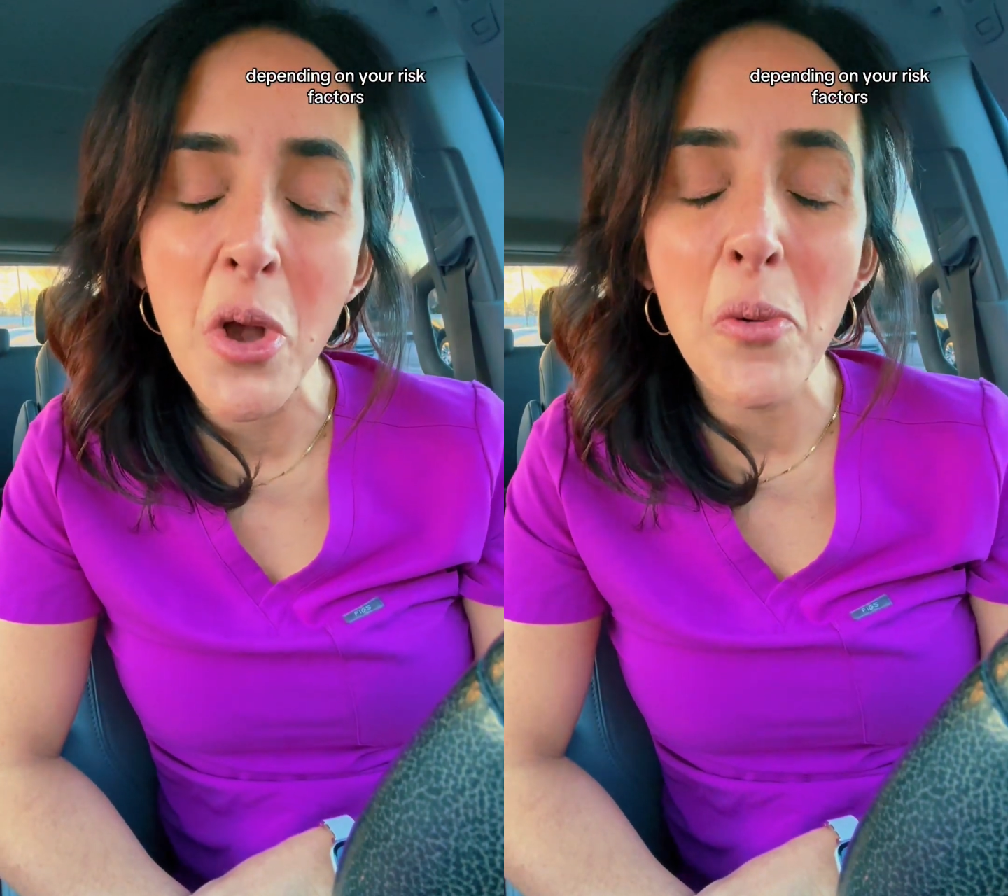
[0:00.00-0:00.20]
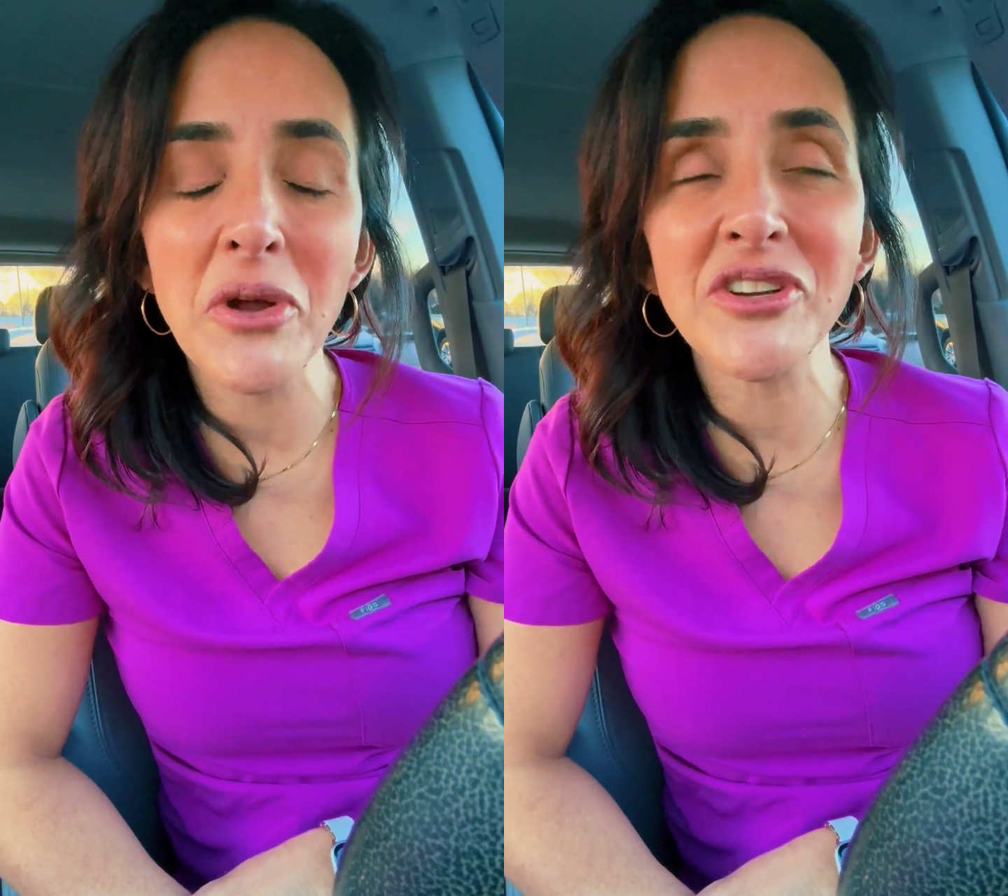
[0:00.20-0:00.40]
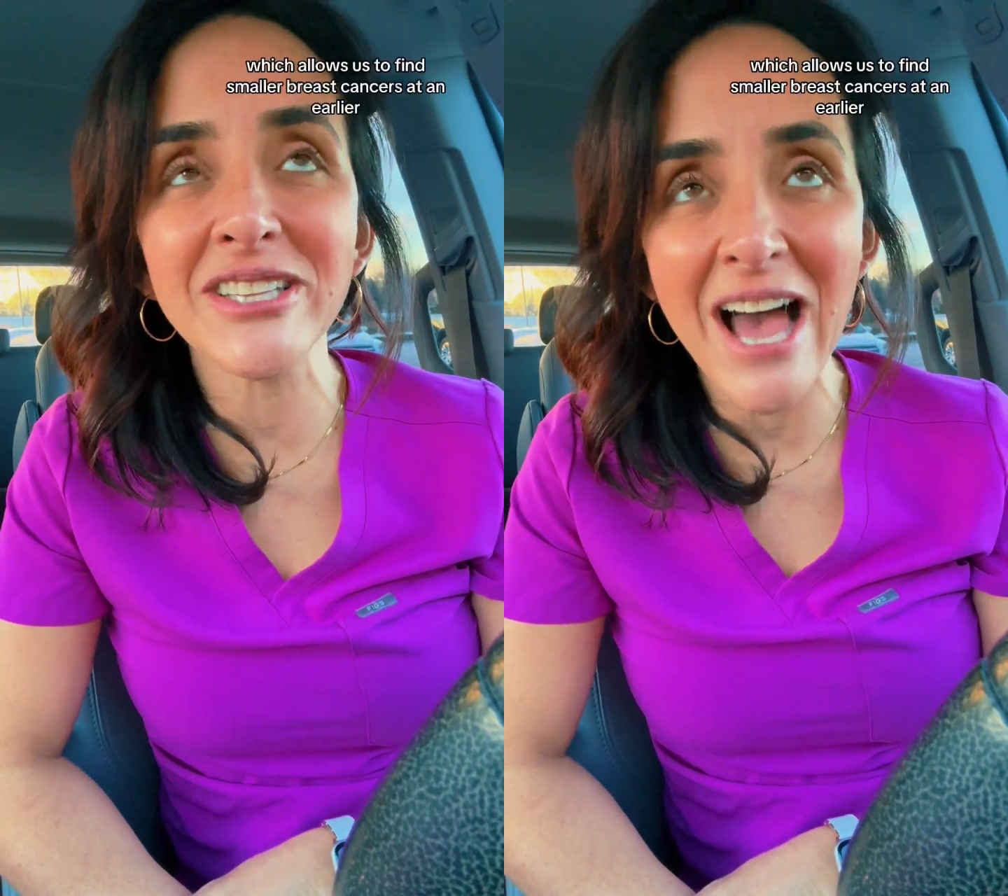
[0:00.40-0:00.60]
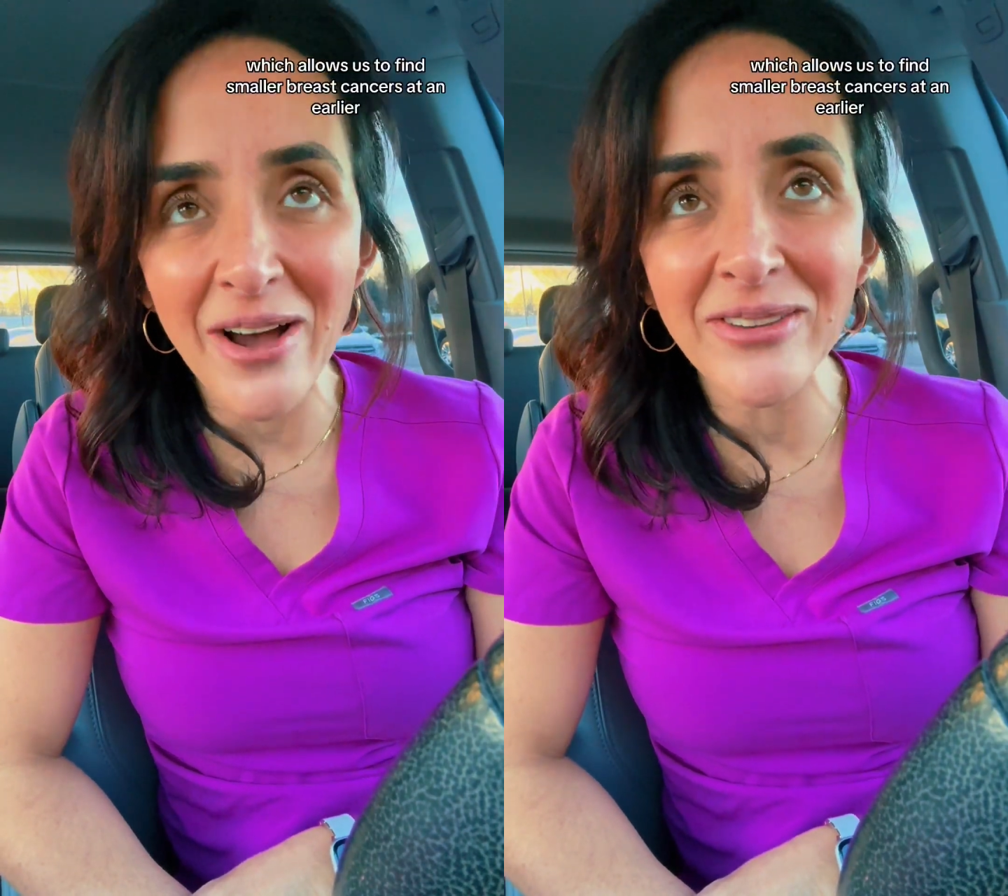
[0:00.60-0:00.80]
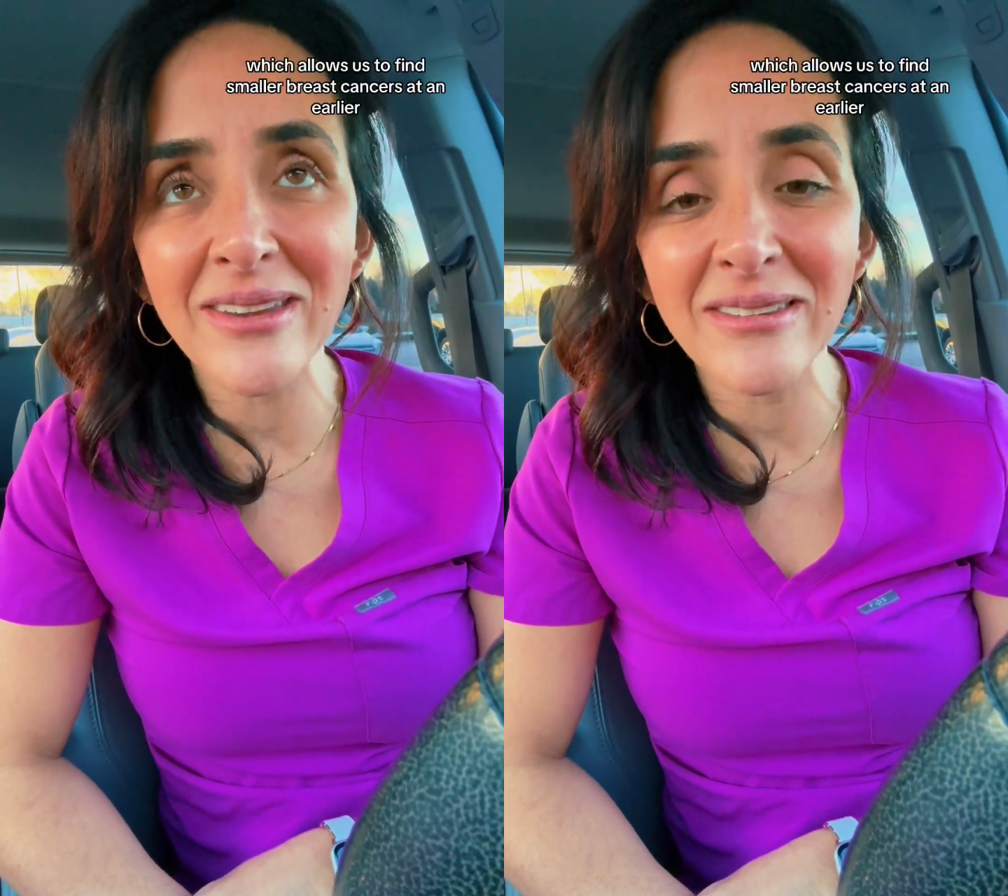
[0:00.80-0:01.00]
which
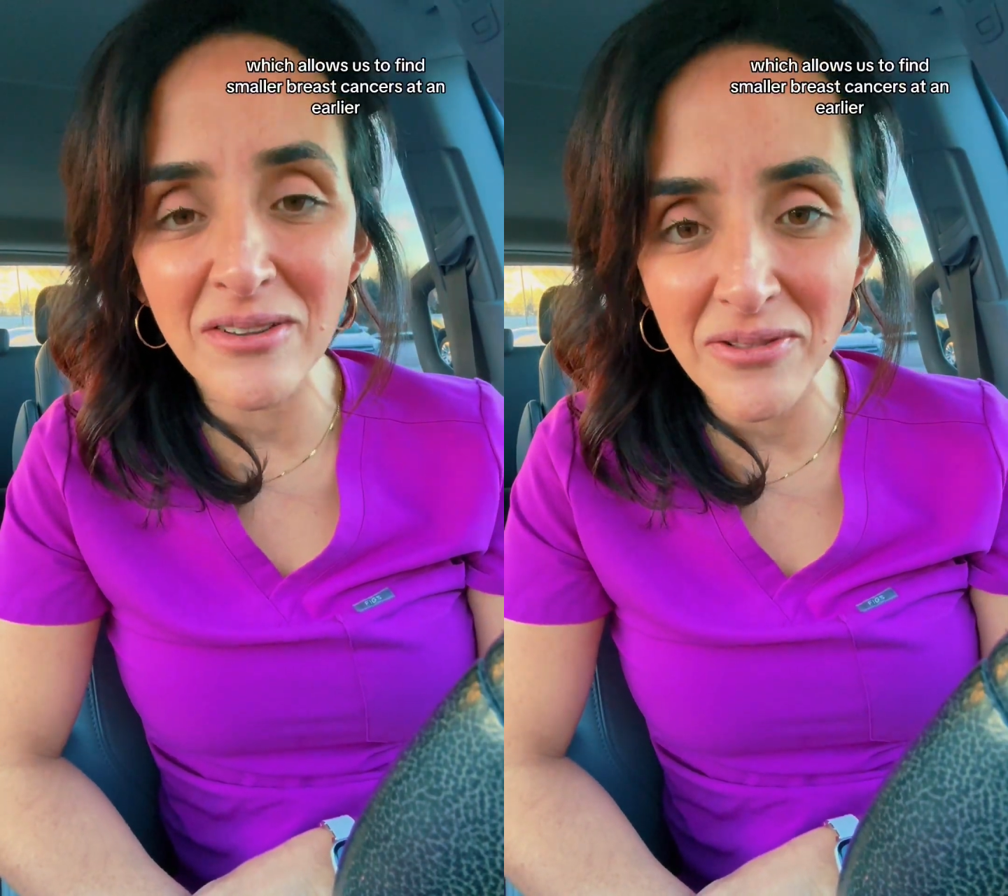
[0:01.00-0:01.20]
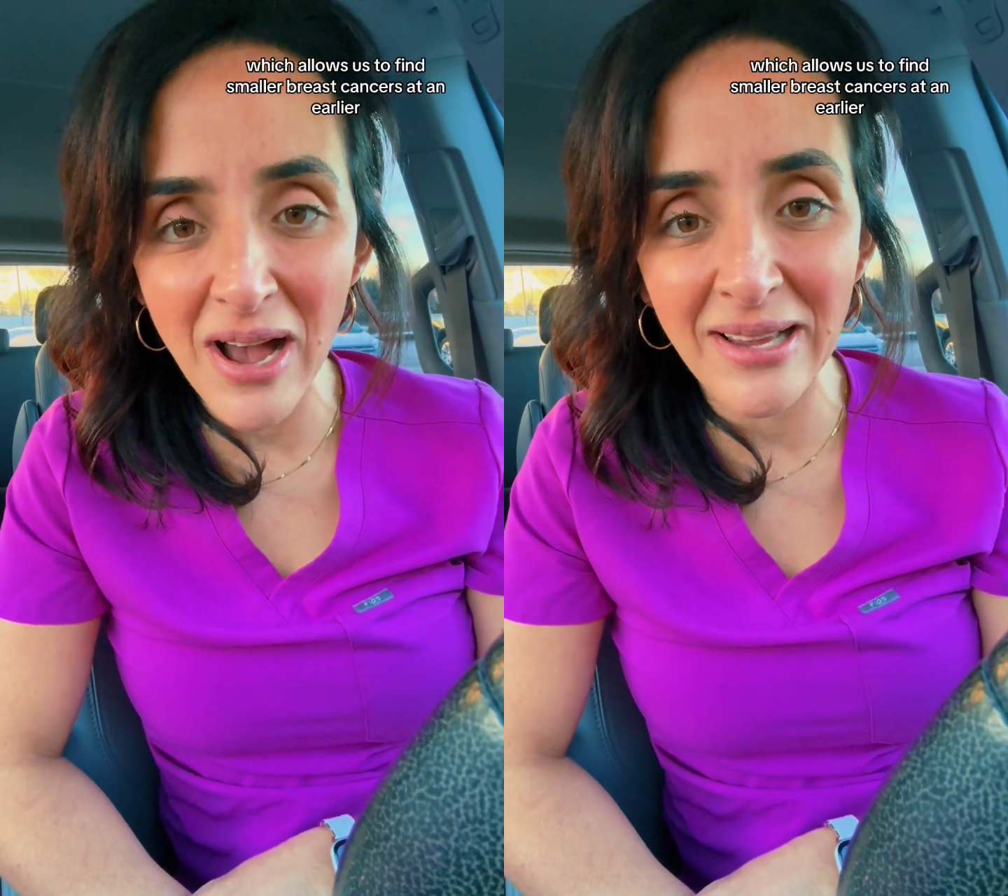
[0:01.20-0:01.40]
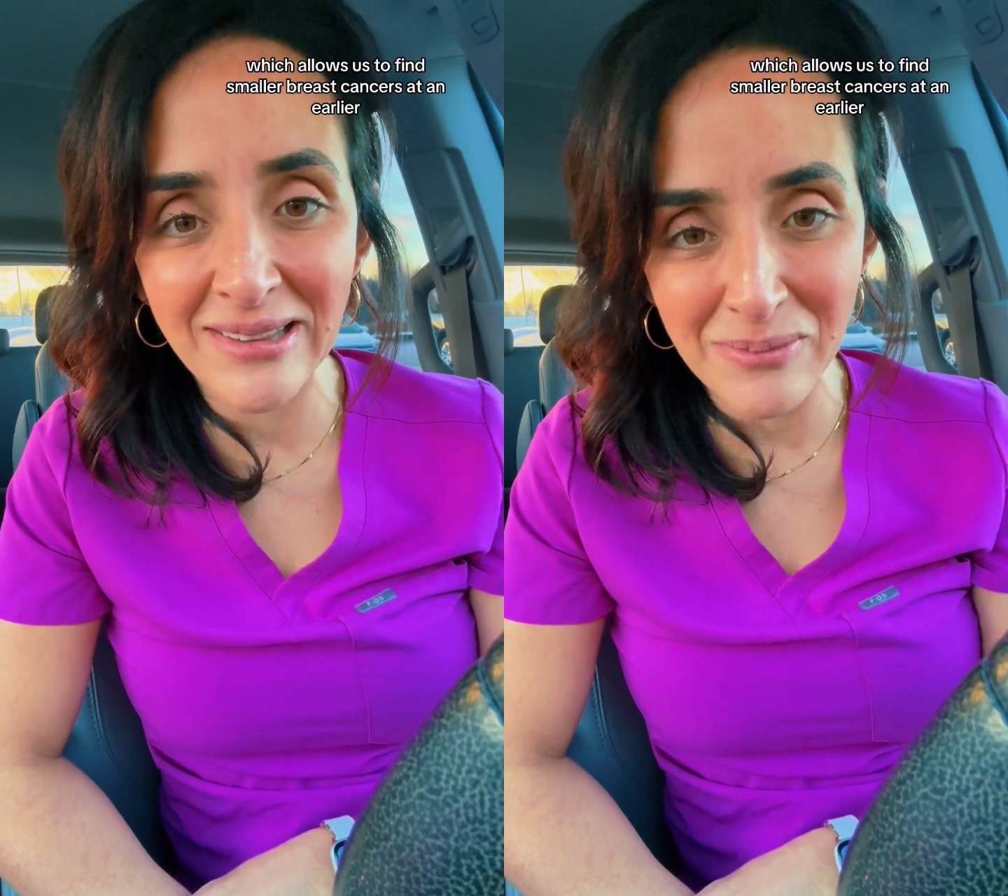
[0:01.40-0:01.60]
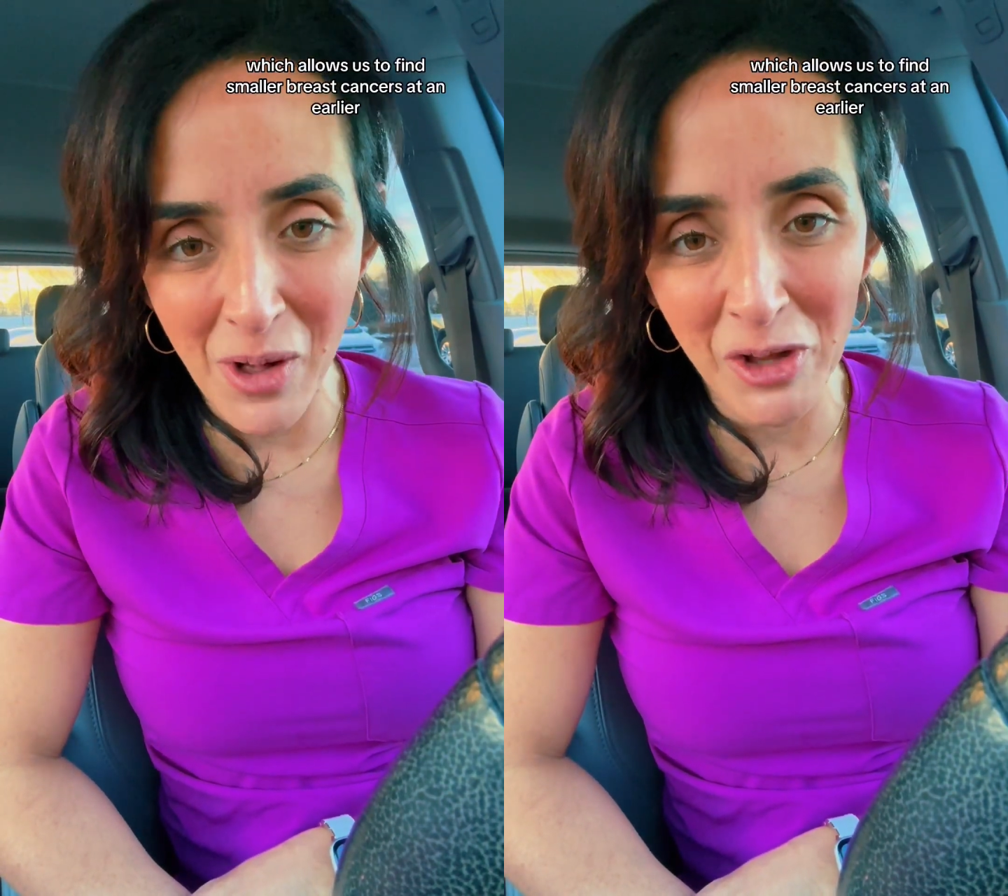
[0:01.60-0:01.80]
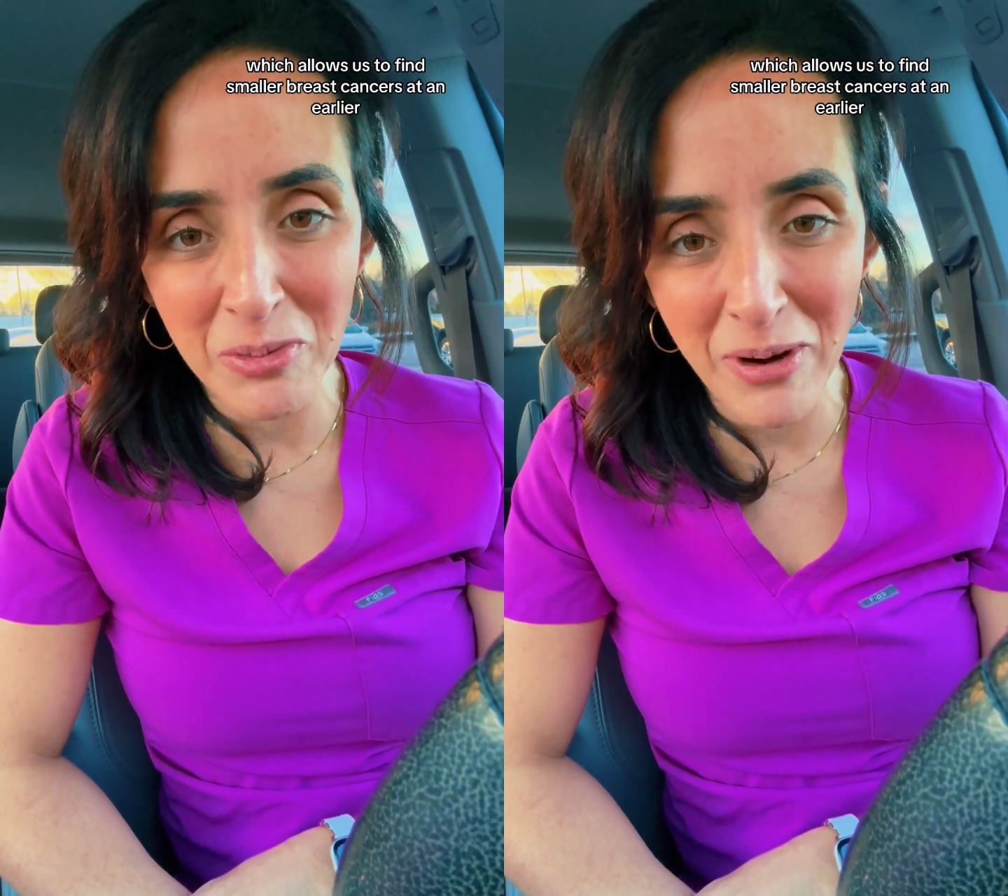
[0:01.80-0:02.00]
allows us to find
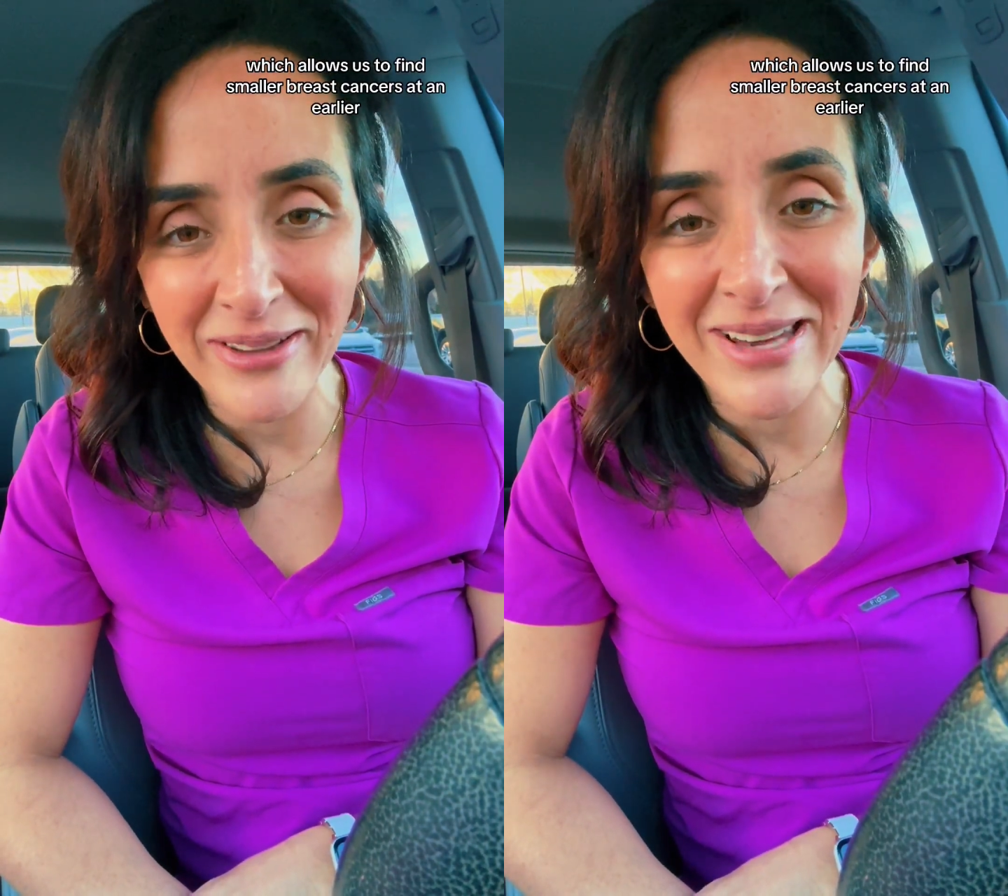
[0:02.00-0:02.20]
smaller breast